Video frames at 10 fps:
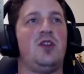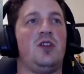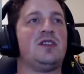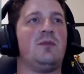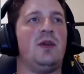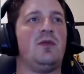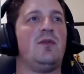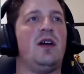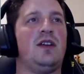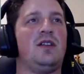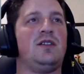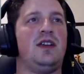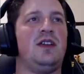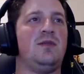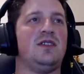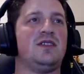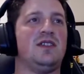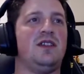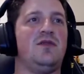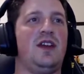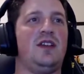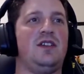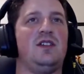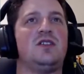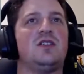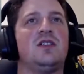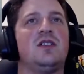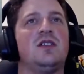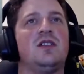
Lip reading: some people might deem as an advantage.